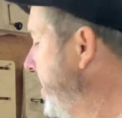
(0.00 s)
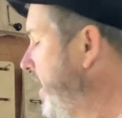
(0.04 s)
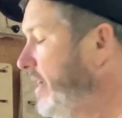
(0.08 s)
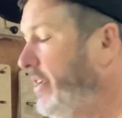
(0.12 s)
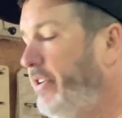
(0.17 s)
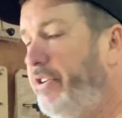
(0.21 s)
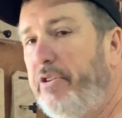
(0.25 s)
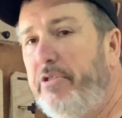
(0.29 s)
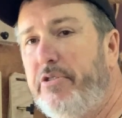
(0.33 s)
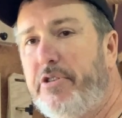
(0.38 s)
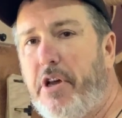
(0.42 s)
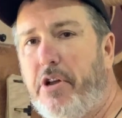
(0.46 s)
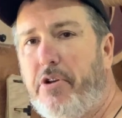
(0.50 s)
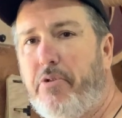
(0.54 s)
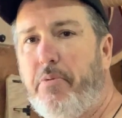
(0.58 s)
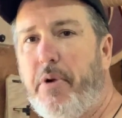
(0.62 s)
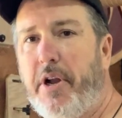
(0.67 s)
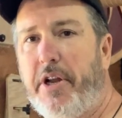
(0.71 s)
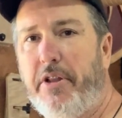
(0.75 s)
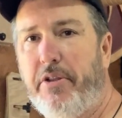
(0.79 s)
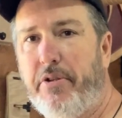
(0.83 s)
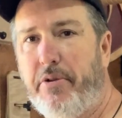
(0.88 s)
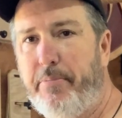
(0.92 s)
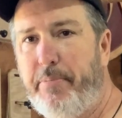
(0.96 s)
use on a
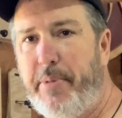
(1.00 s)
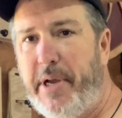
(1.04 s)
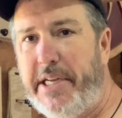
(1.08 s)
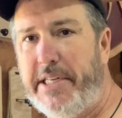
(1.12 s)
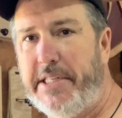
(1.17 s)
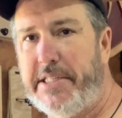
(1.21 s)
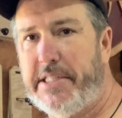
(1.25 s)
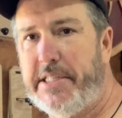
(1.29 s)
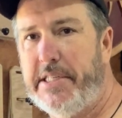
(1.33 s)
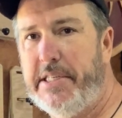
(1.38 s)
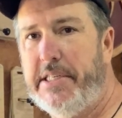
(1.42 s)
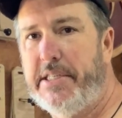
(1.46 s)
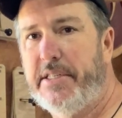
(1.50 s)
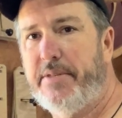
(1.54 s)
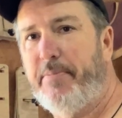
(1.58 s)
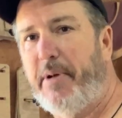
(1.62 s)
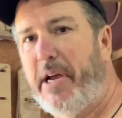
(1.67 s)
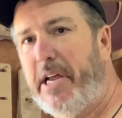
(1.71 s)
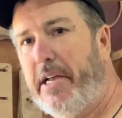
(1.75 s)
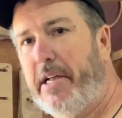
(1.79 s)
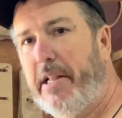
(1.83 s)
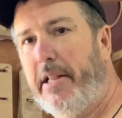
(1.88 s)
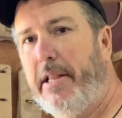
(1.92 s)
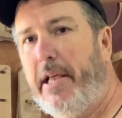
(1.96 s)
regular basis,
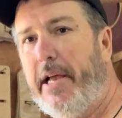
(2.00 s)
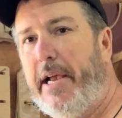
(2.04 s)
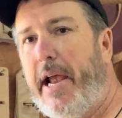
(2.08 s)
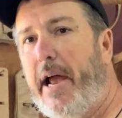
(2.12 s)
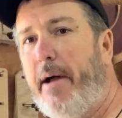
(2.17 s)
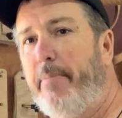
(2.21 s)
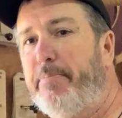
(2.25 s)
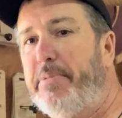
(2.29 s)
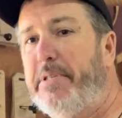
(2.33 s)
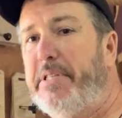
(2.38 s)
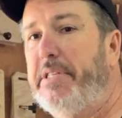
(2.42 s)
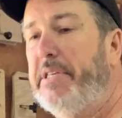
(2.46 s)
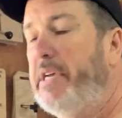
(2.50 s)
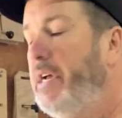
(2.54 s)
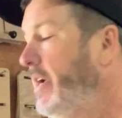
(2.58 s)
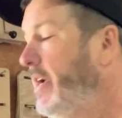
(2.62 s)
my clamps.